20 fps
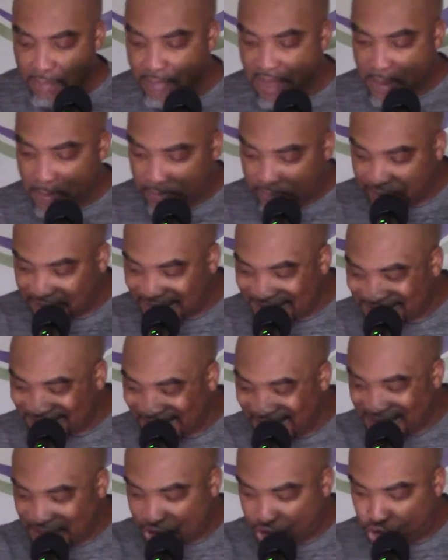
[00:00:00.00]
may place
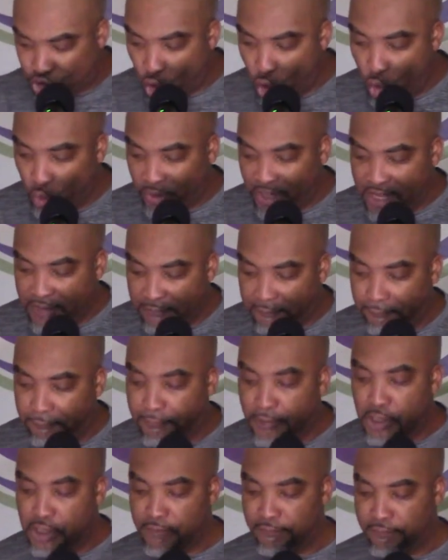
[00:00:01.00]
a stone in
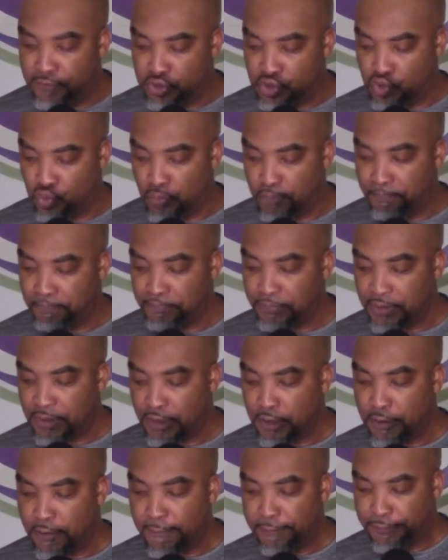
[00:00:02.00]
front of you,
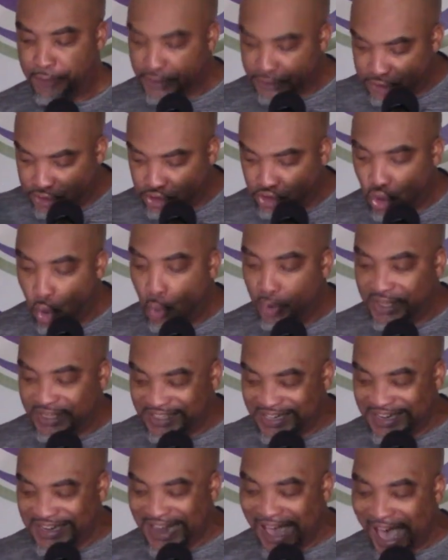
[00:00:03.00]
the stone
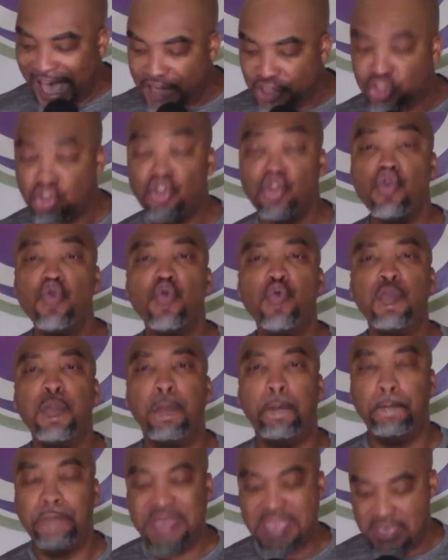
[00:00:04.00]
is not too
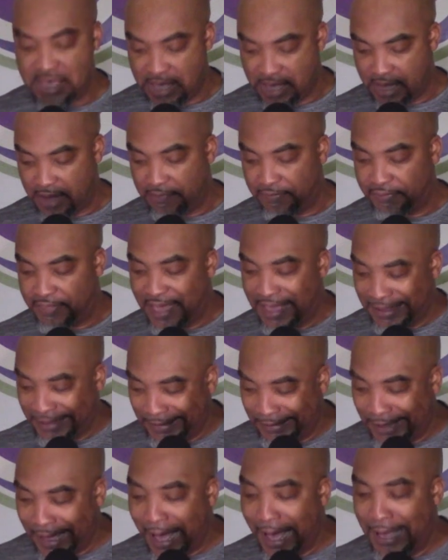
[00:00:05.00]
big
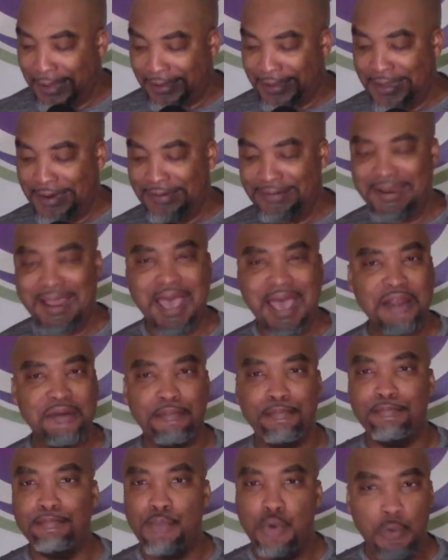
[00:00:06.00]
that God cannot
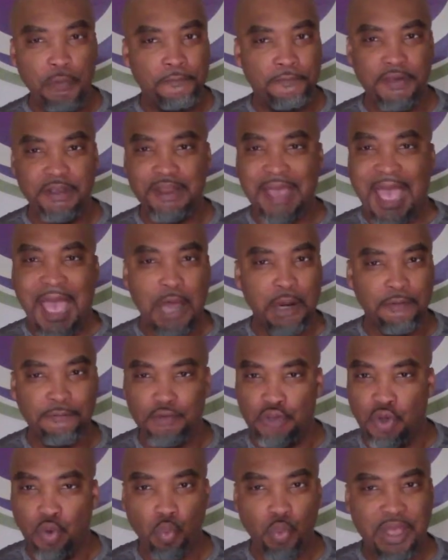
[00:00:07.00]
move it out of
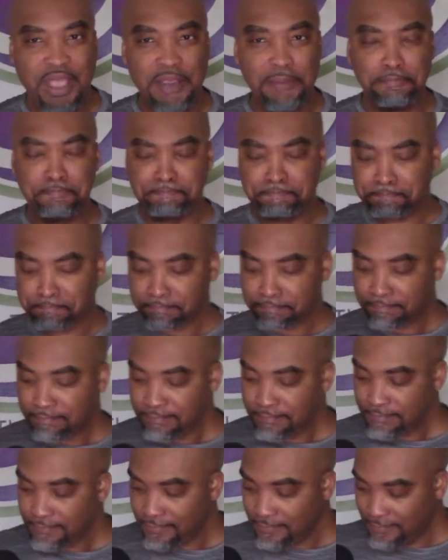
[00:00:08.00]
your way.
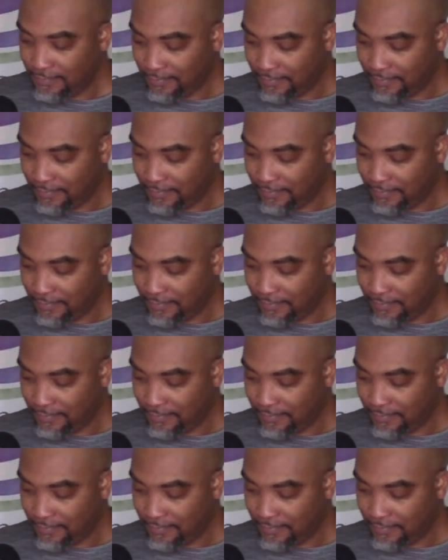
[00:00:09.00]
Amen.